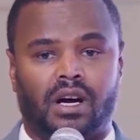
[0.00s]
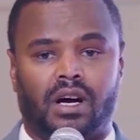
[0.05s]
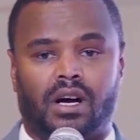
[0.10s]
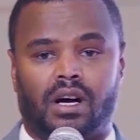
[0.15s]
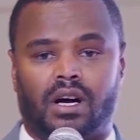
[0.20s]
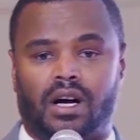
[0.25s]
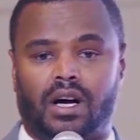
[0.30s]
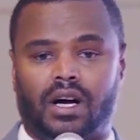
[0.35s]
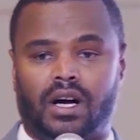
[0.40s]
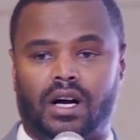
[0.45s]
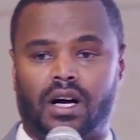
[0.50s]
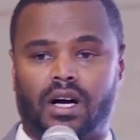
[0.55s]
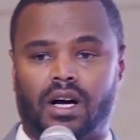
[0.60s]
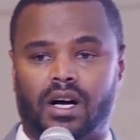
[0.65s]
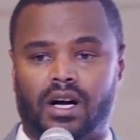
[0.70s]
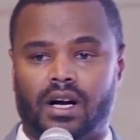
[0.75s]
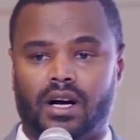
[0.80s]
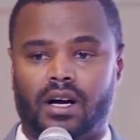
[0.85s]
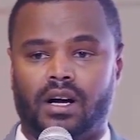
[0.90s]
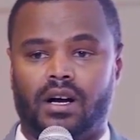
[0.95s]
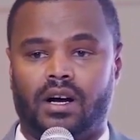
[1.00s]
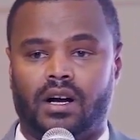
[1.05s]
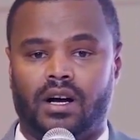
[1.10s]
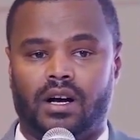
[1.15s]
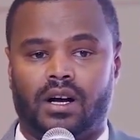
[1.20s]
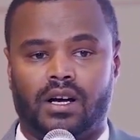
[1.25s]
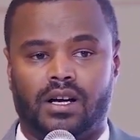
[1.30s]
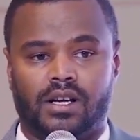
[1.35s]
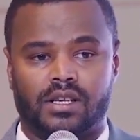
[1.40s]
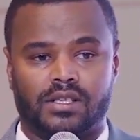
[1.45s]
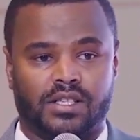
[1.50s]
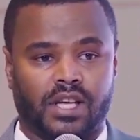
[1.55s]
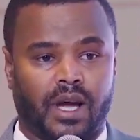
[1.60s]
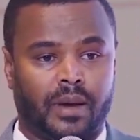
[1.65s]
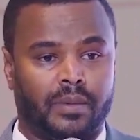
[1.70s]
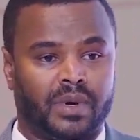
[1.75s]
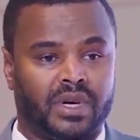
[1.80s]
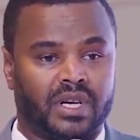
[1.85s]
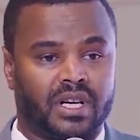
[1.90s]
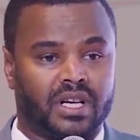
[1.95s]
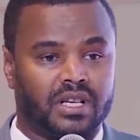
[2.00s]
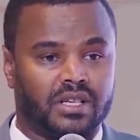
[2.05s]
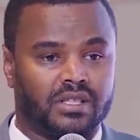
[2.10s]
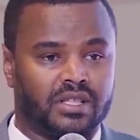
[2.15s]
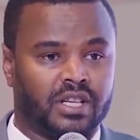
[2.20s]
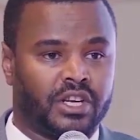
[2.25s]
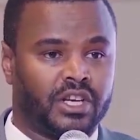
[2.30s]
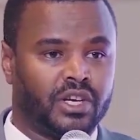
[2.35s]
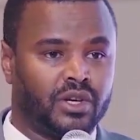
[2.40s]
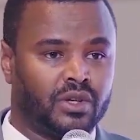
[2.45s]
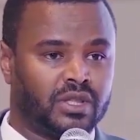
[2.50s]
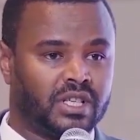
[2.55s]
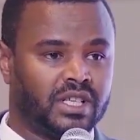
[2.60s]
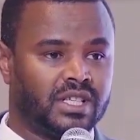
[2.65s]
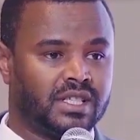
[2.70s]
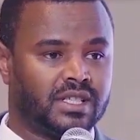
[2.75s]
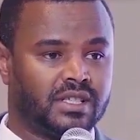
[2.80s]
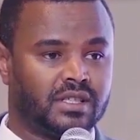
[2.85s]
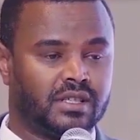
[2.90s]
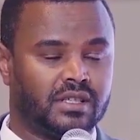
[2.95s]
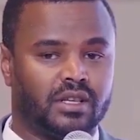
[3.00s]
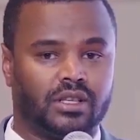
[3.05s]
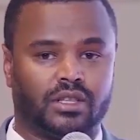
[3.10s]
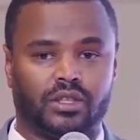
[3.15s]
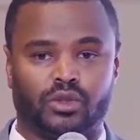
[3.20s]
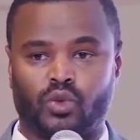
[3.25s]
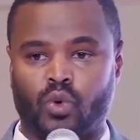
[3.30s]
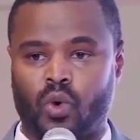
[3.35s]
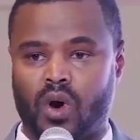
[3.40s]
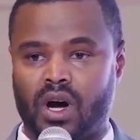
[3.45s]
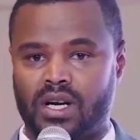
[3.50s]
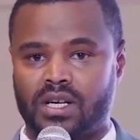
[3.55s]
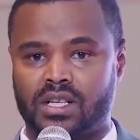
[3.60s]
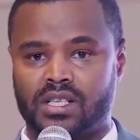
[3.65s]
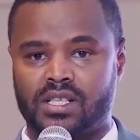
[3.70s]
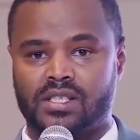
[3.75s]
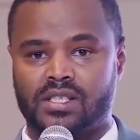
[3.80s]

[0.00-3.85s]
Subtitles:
cyber securities towards